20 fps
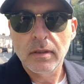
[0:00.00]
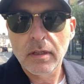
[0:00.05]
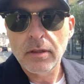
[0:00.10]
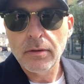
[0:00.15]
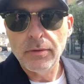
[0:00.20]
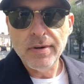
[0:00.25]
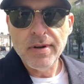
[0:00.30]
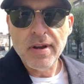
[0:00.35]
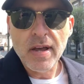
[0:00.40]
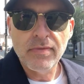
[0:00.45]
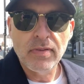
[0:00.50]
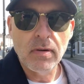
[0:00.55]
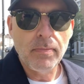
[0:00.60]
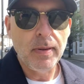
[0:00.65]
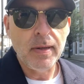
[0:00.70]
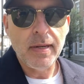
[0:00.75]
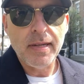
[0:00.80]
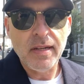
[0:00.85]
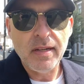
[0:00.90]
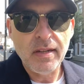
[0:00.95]
you'll never
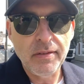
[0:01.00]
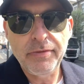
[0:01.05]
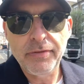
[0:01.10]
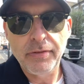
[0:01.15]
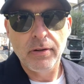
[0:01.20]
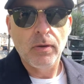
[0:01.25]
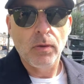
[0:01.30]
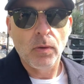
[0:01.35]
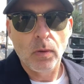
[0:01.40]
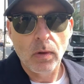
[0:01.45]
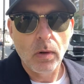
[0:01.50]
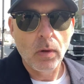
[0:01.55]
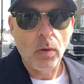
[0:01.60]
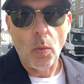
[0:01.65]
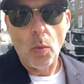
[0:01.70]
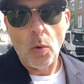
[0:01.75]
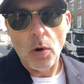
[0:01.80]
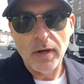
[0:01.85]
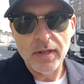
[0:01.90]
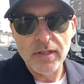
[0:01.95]
believe
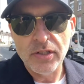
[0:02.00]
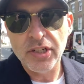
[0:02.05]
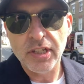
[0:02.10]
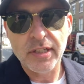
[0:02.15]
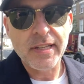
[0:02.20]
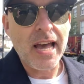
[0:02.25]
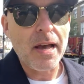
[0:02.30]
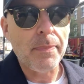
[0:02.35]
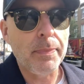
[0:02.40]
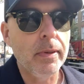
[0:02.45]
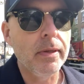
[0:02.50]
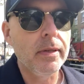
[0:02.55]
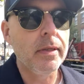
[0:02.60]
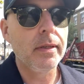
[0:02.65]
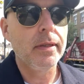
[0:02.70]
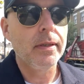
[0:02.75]
what has just happened.